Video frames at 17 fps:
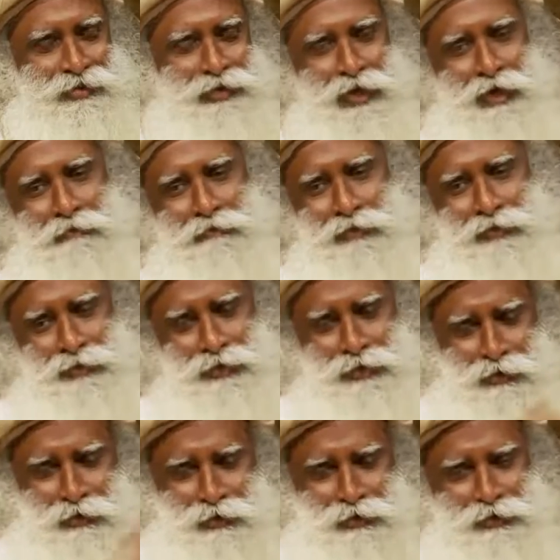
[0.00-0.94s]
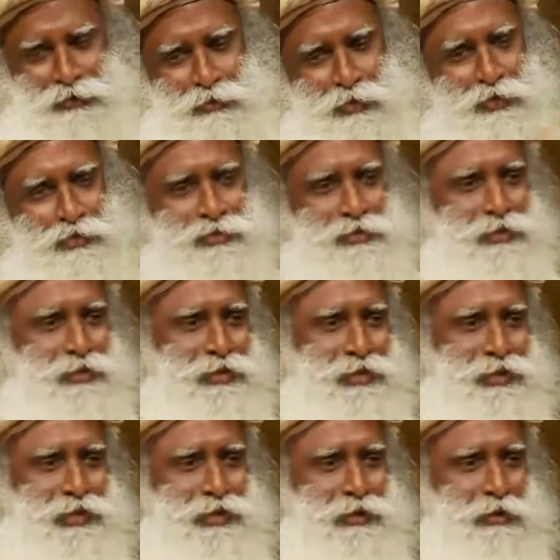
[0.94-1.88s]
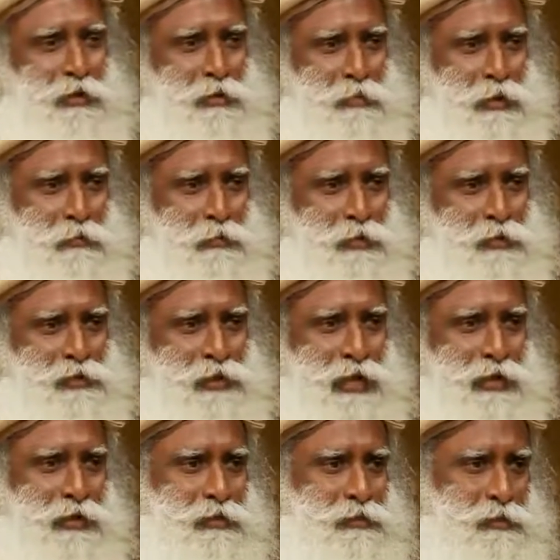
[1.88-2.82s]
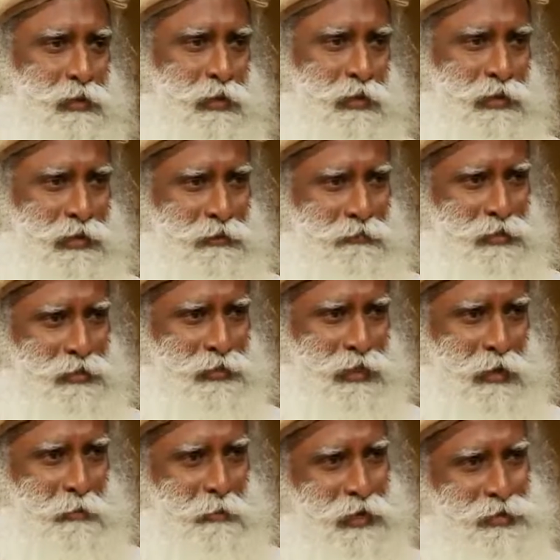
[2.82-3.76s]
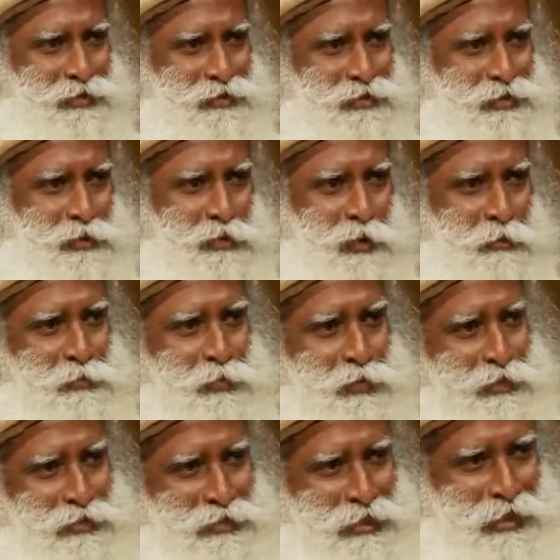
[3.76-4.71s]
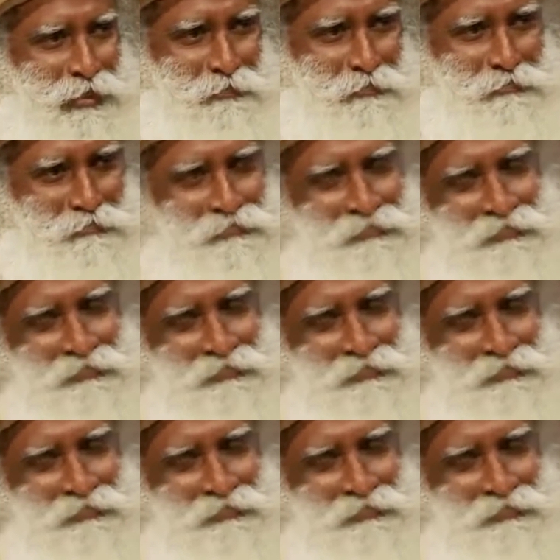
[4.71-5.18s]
I've ridden a crisscrossed India on my motorcycle, so I lived in dhabas and tea shops all the time.